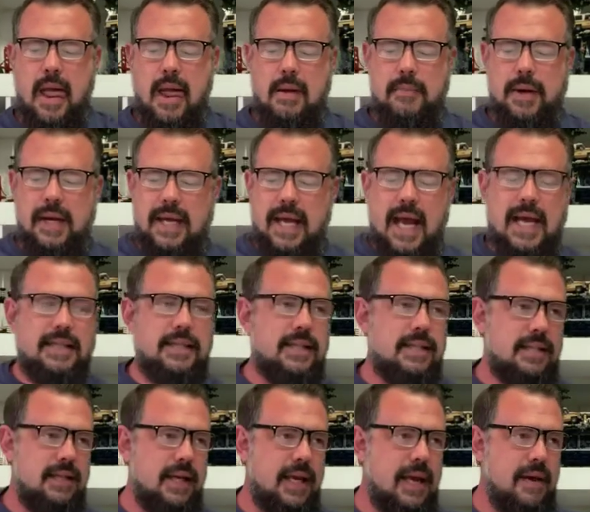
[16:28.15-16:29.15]
but
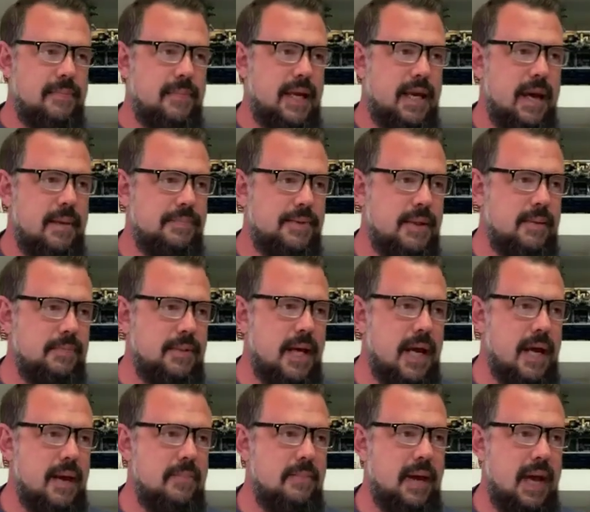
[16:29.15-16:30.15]
yes, hit me up
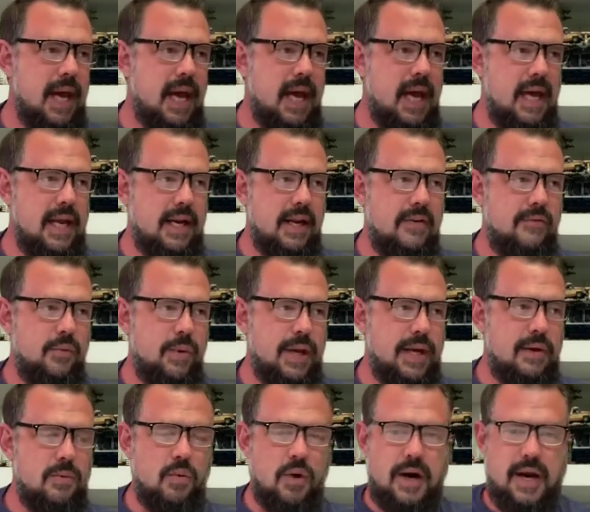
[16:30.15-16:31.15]
sometime, and if we
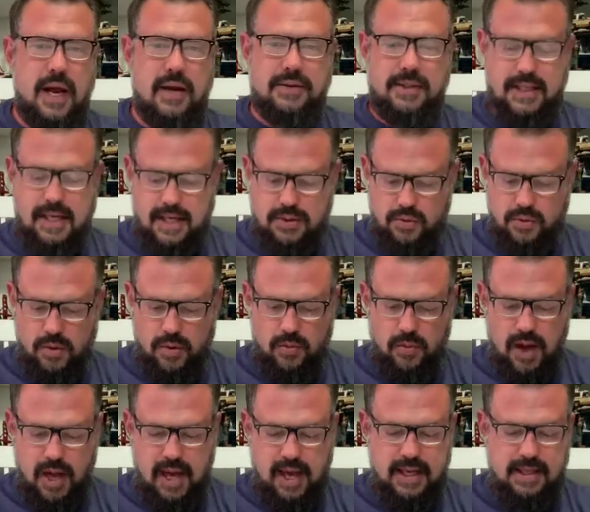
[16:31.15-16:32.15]
can work out
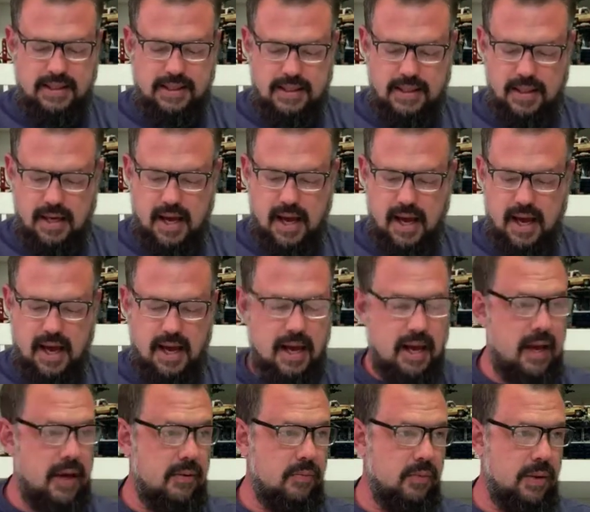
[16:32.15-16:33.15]
schedule-wise,
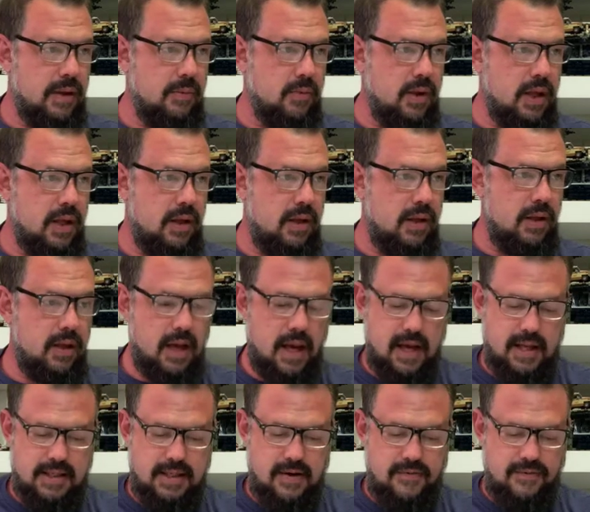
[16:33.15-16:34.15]
we will
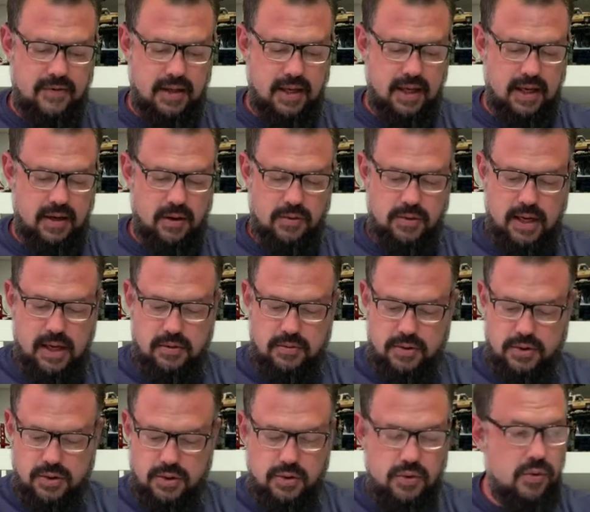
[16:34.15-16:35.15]
definitely go down
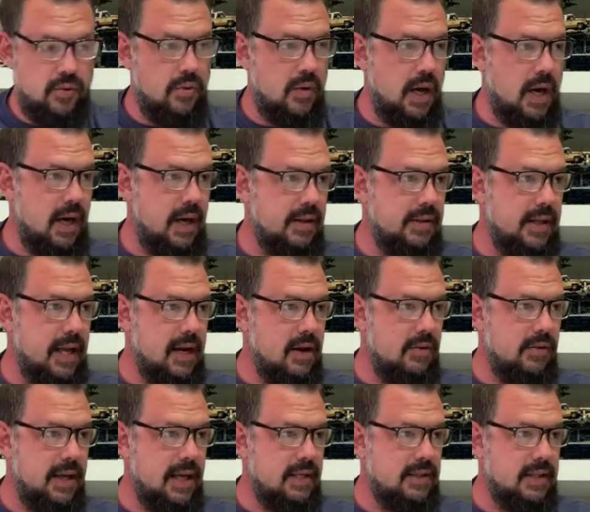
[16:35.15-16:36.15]
to
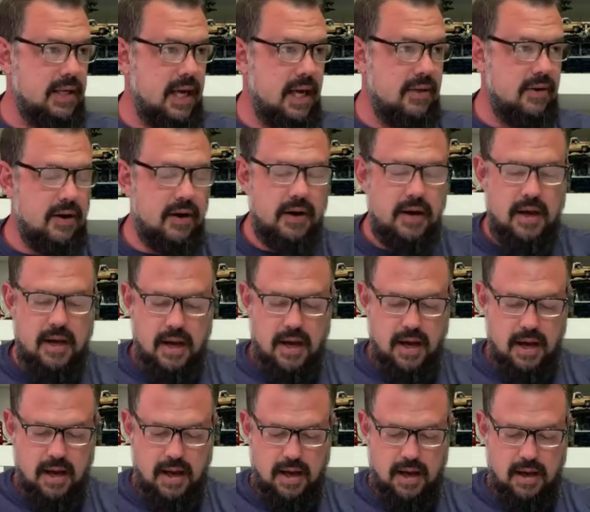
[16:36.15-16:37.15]
Legoland together.
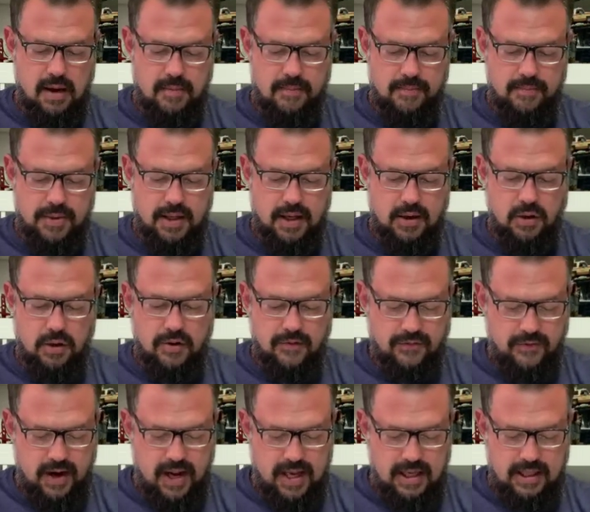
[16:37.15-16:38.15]
The
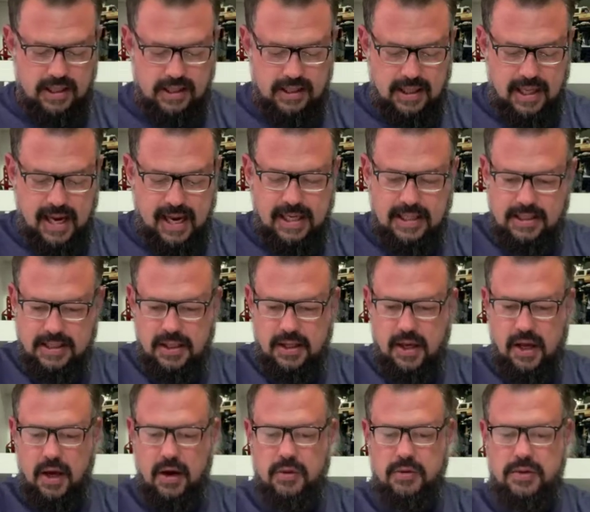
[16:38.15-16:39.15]
girlfriend likes to
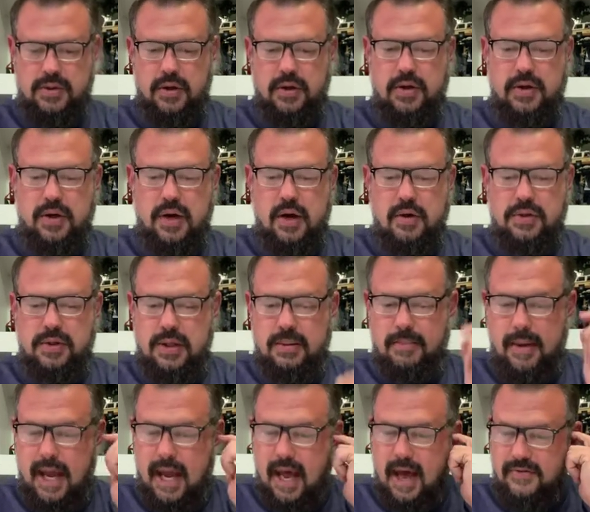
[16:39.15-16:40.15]
go, so she
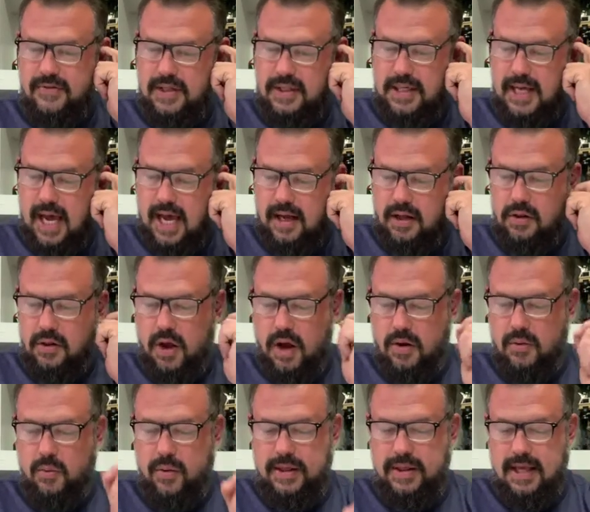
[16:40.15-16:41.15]
may have to tag
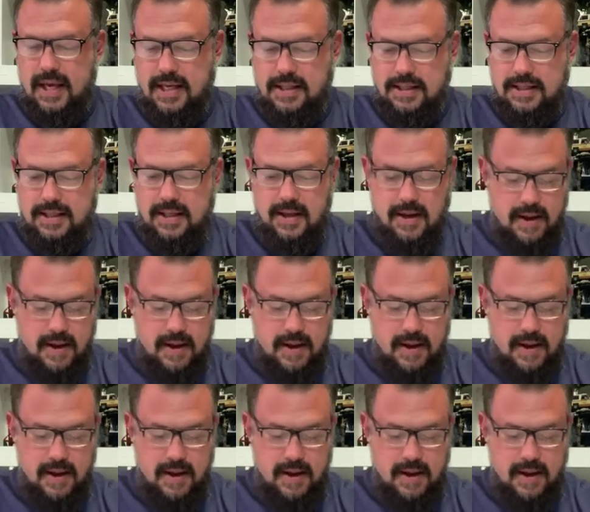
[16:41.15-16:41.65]
along with us,